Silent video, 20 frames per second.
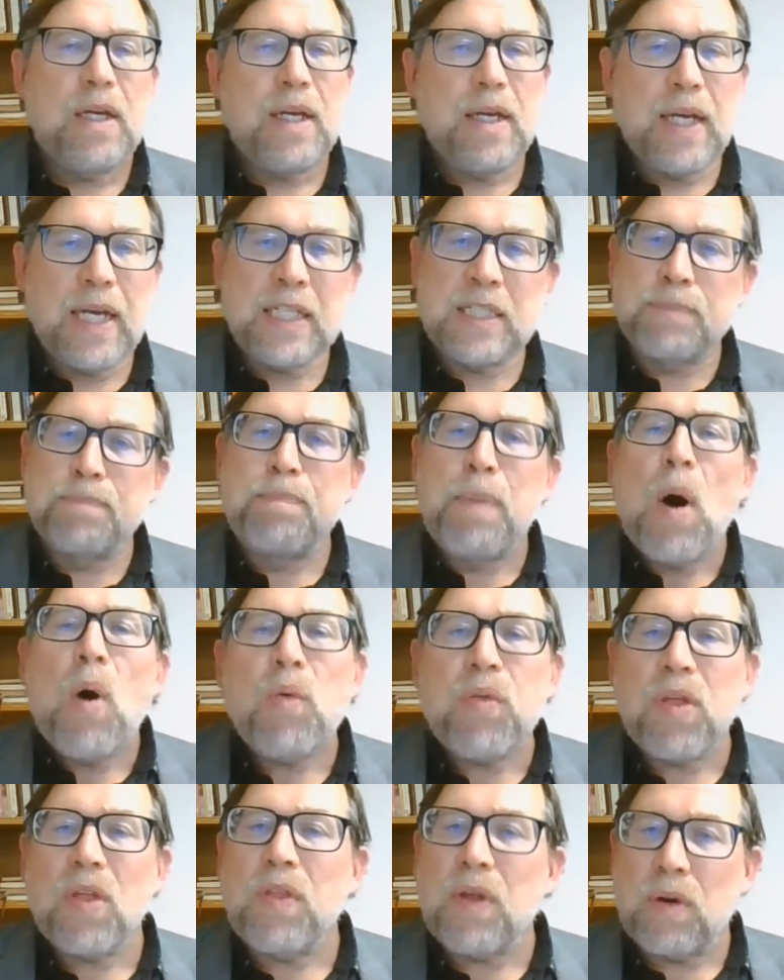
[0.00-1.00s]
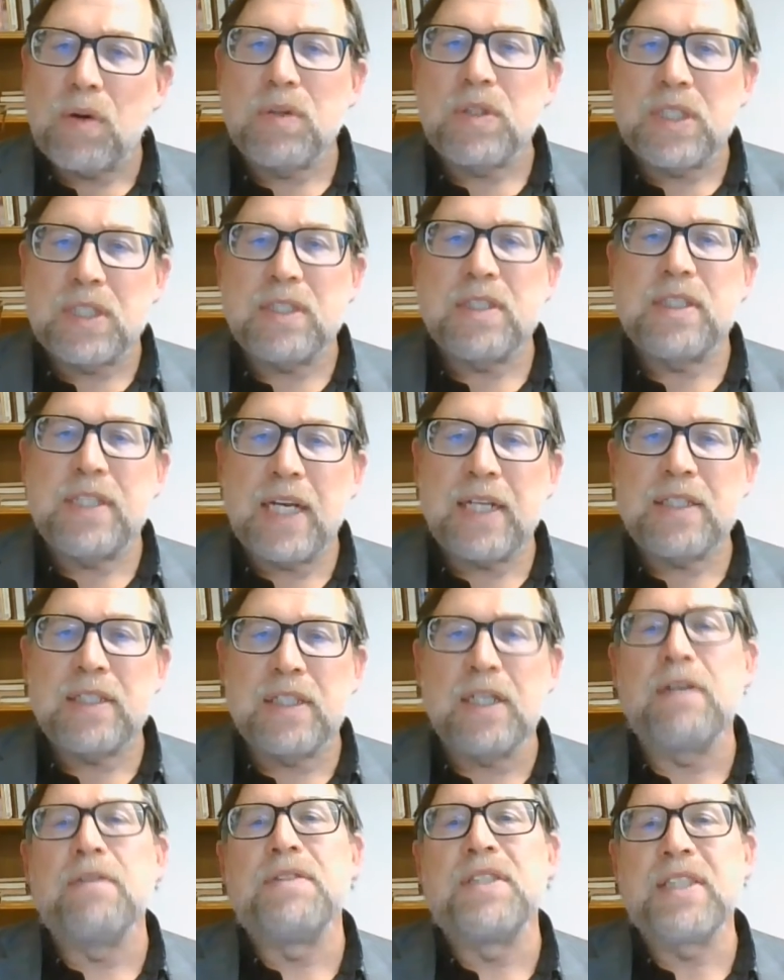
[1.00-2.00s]
it's both of those sets
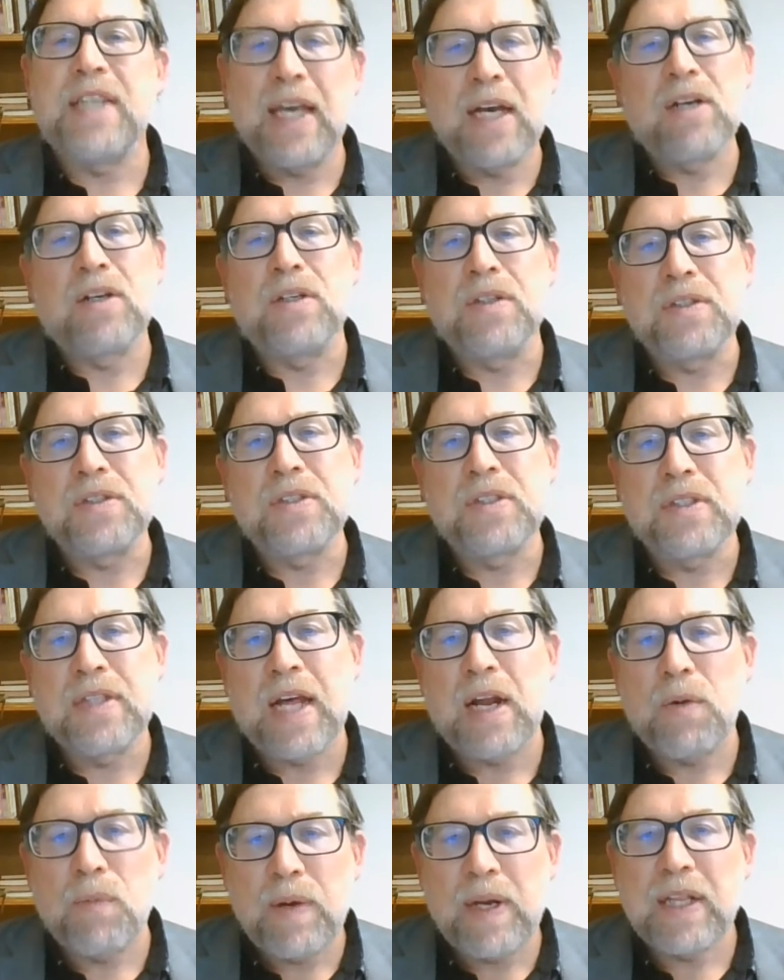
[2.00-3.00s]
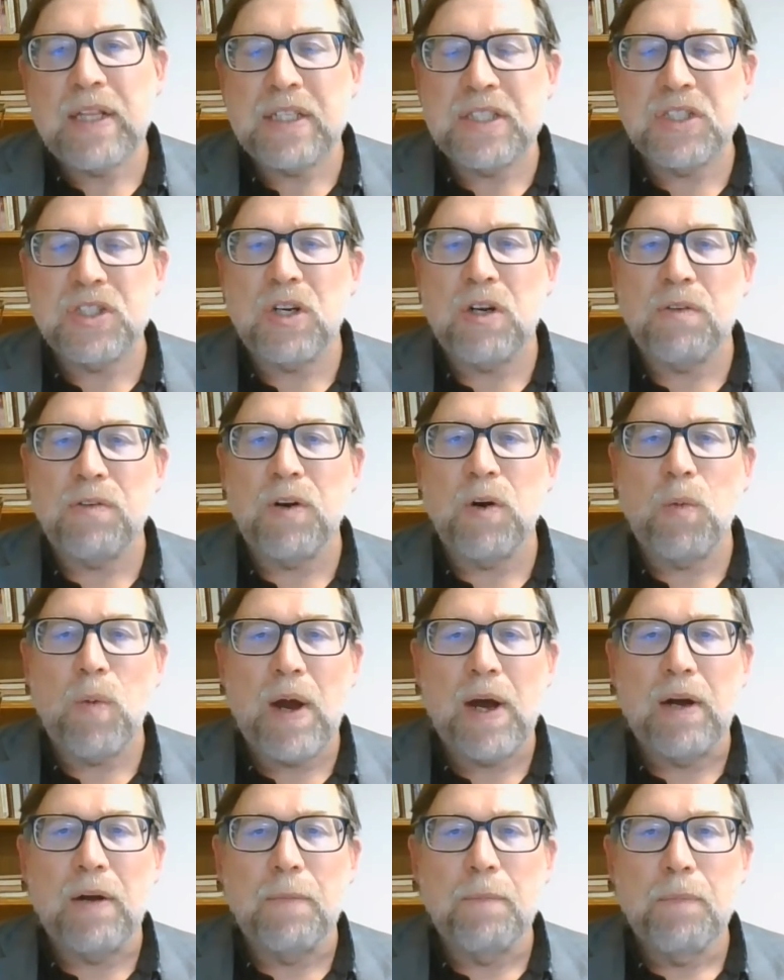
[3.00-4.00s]
of skills that really serve her
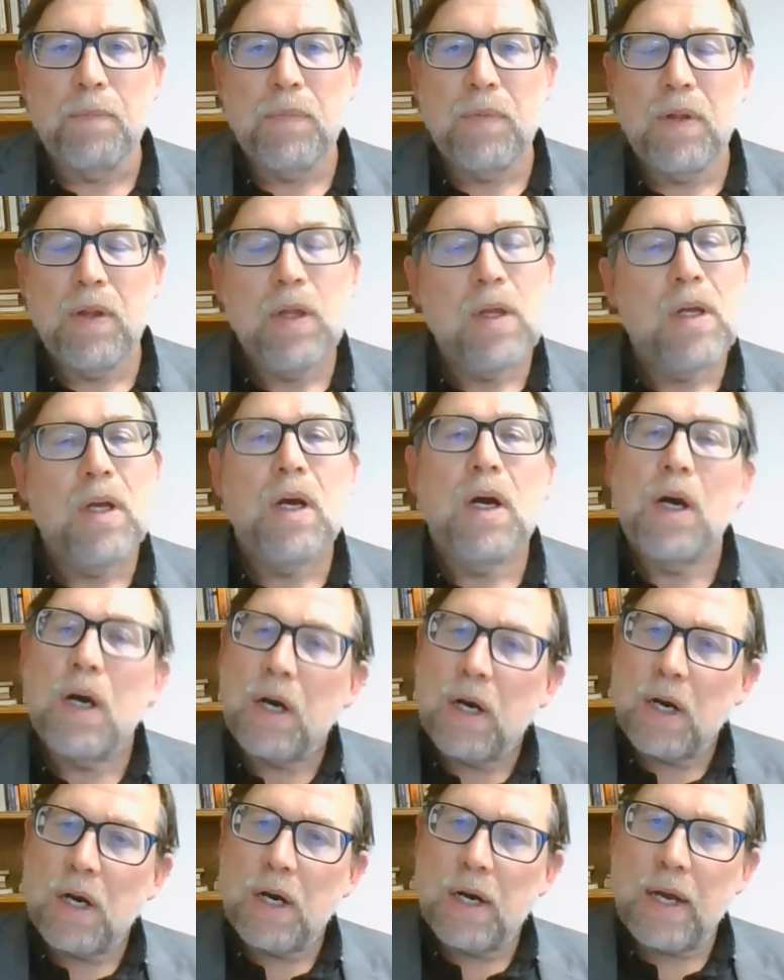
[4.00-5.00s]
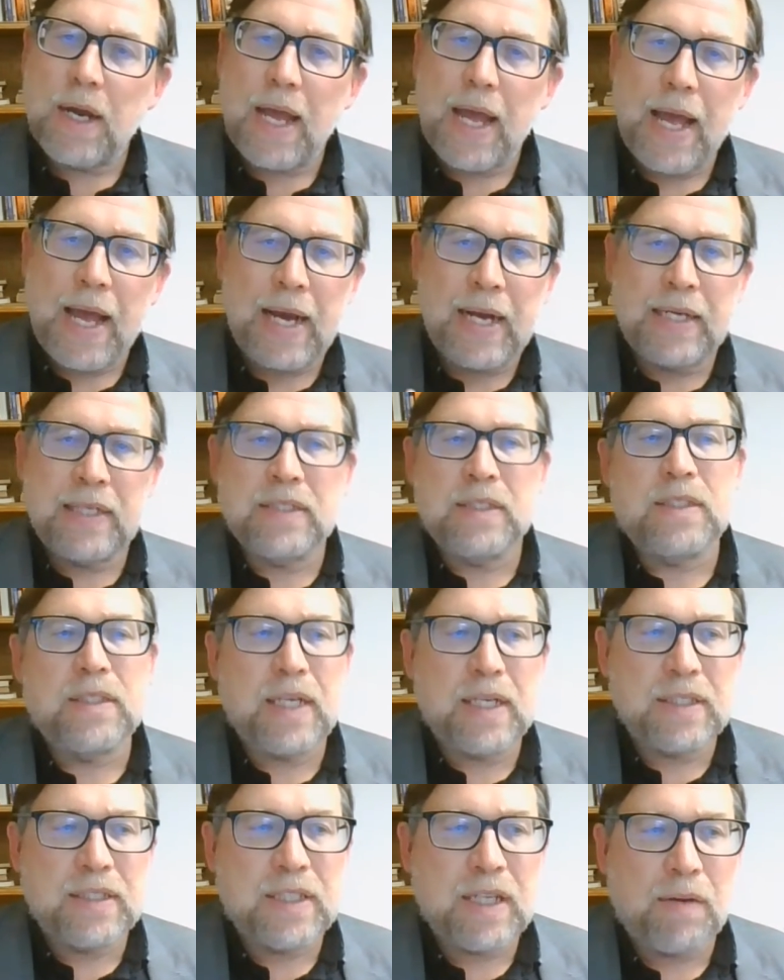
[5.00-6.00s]
well. As
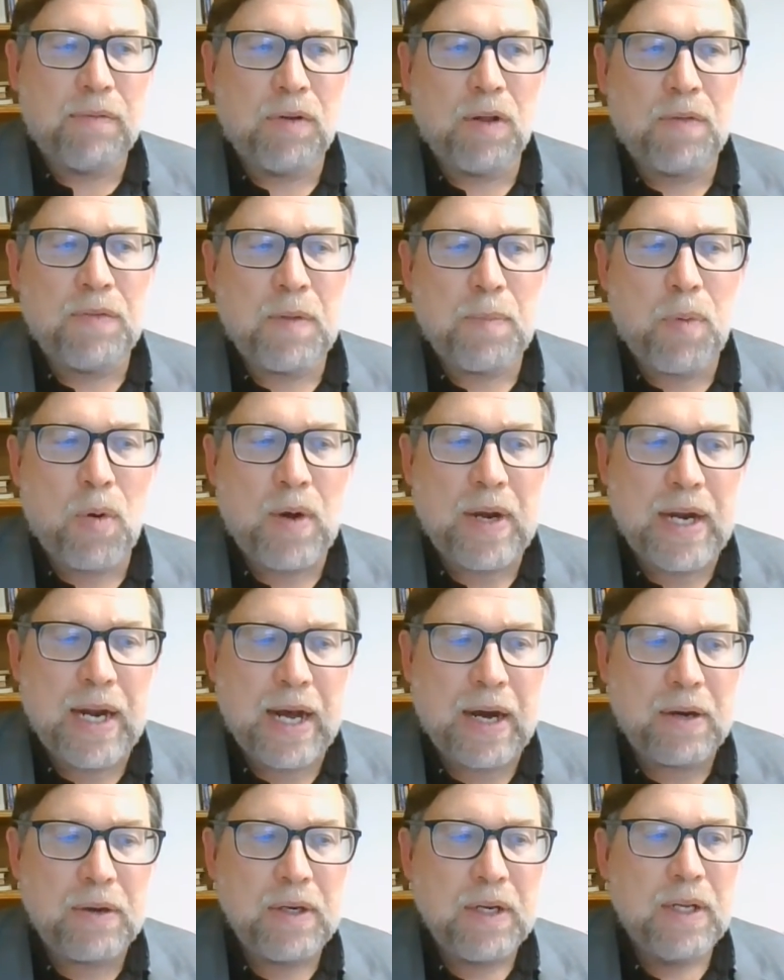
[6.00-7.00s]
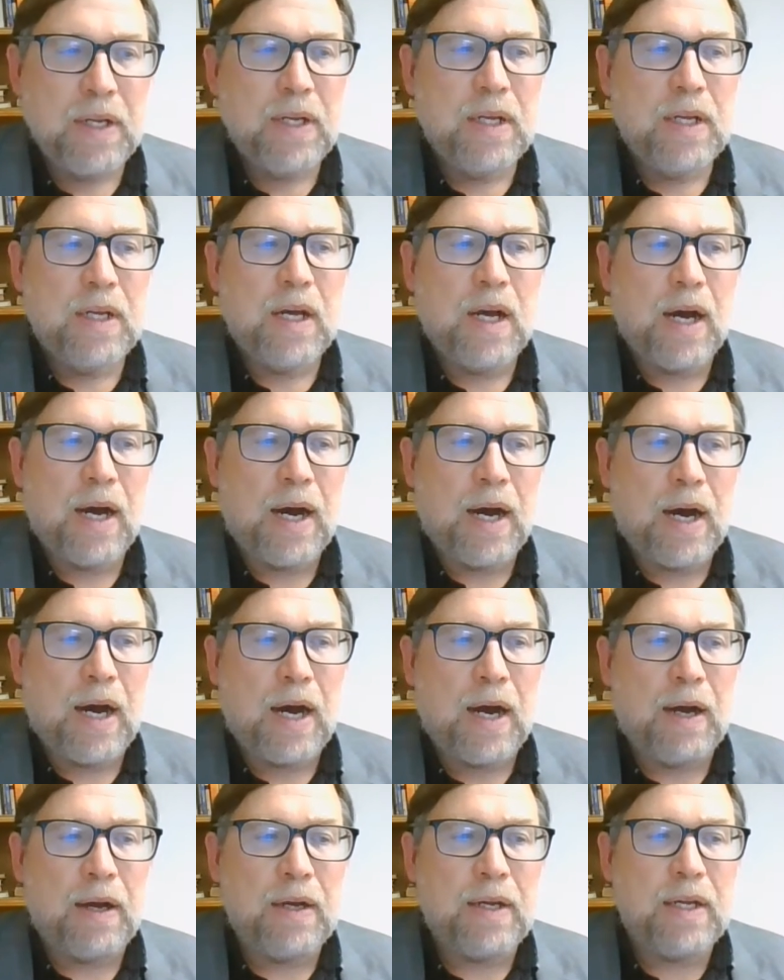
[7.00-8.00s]
several of you pointed out,
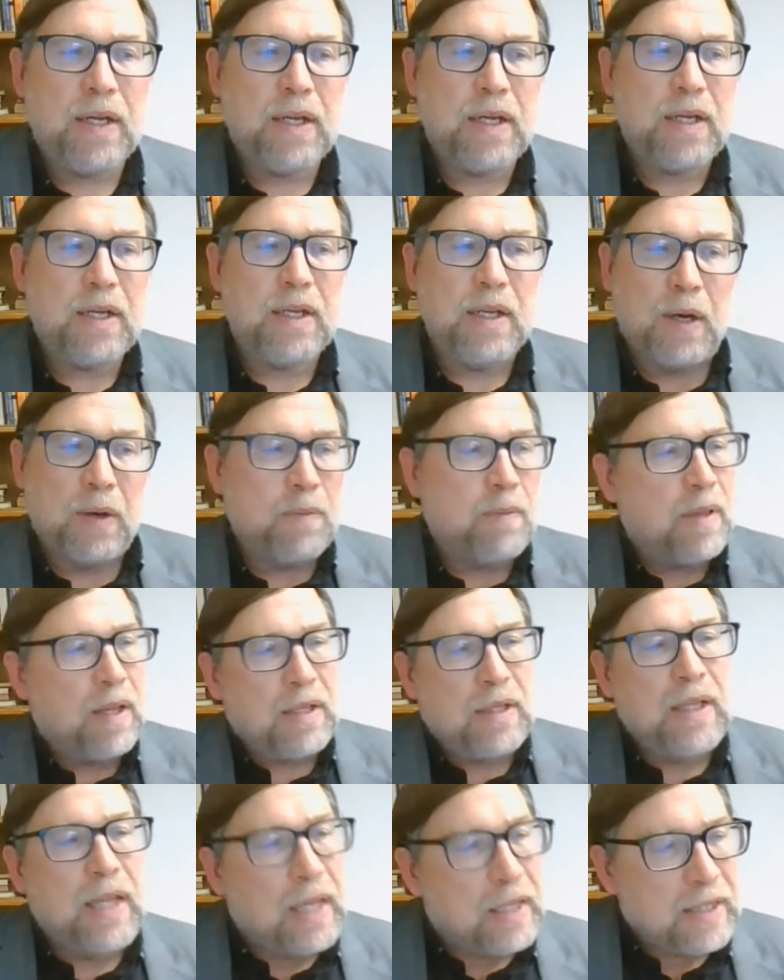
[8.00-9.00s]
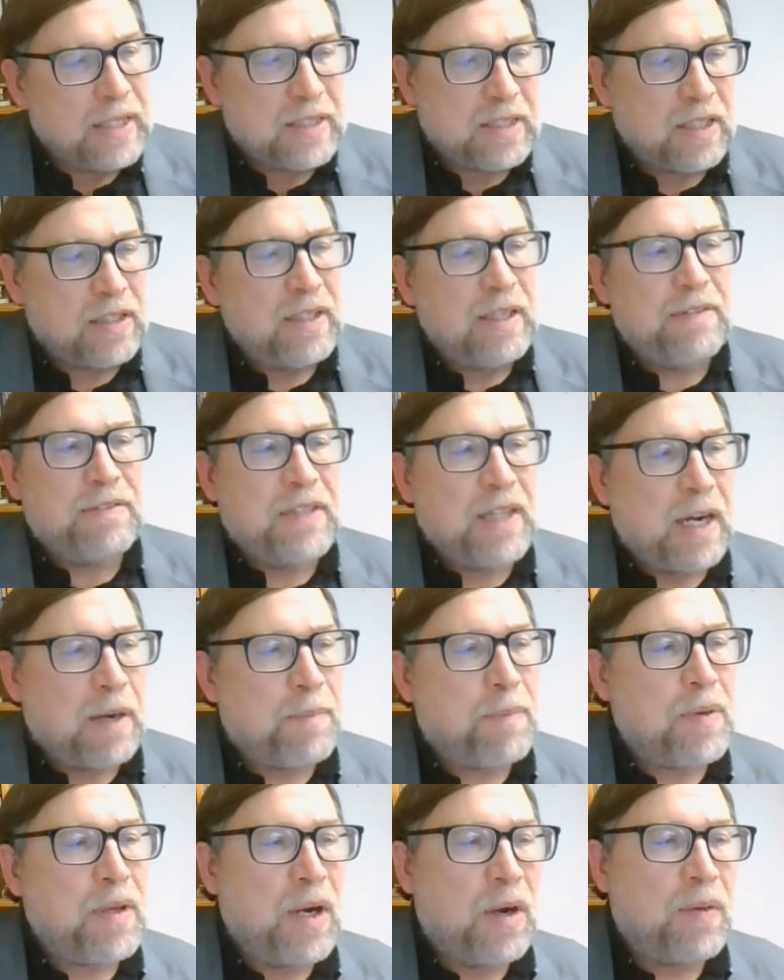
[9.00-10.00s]
Alyssa lifted
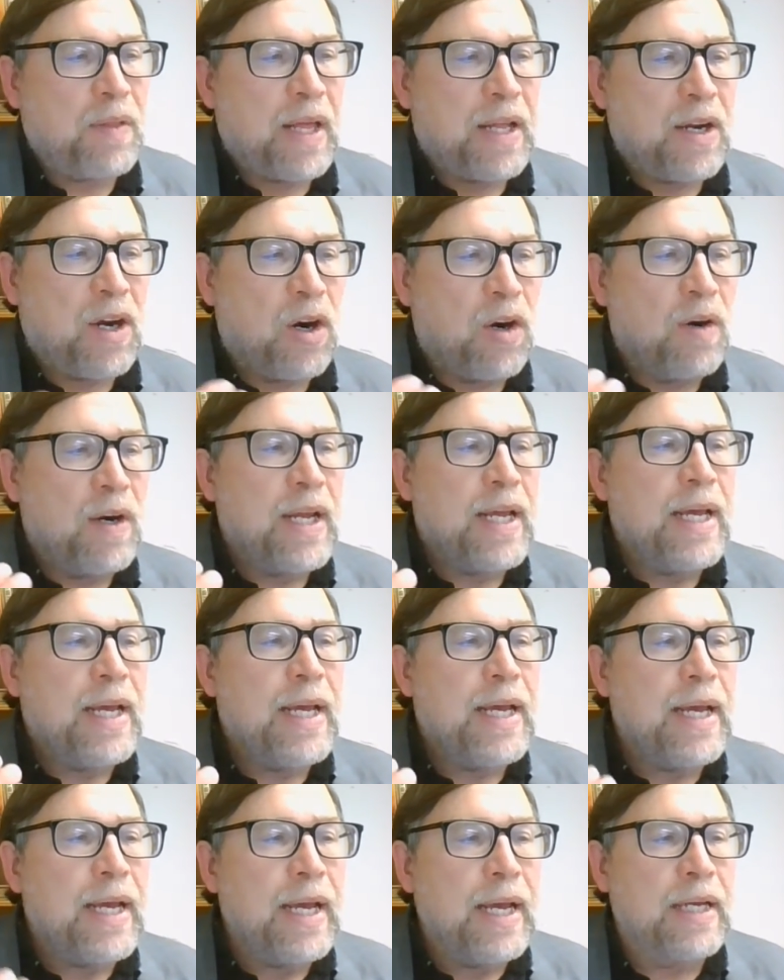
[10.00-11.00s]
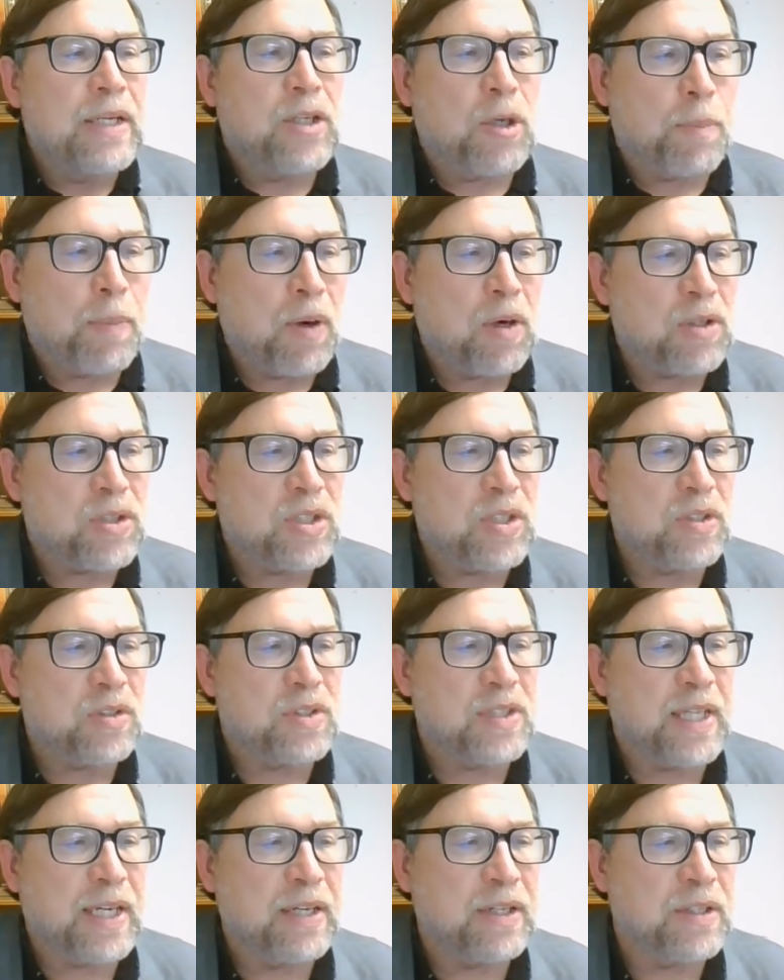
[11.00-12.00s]
up, that her interpersonal
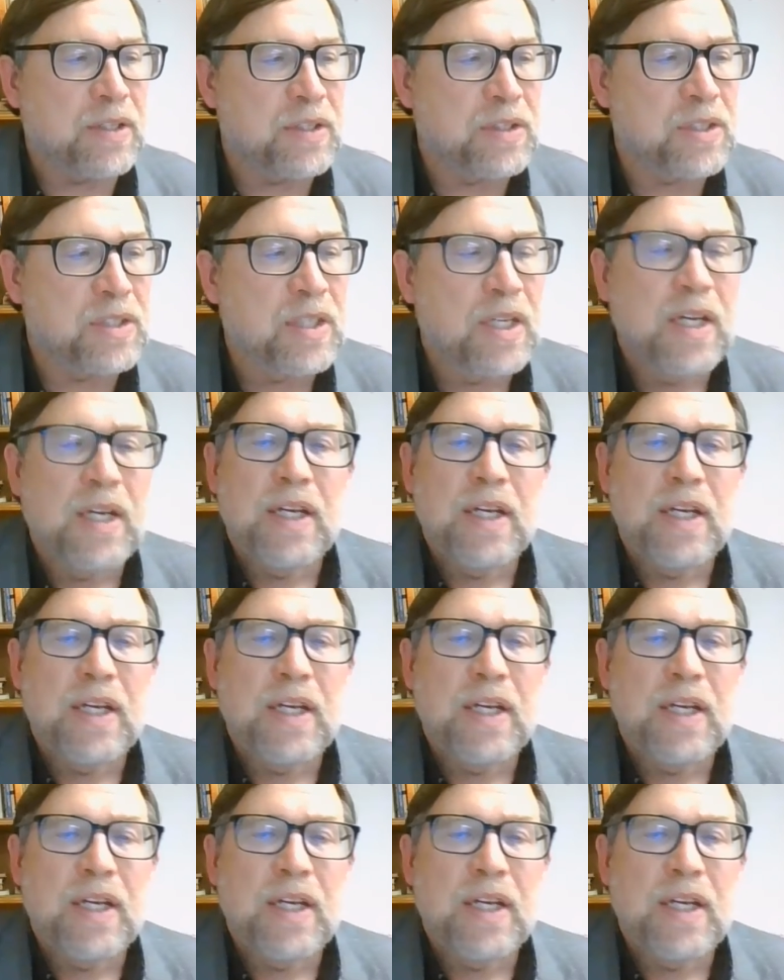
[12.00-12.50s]
skills,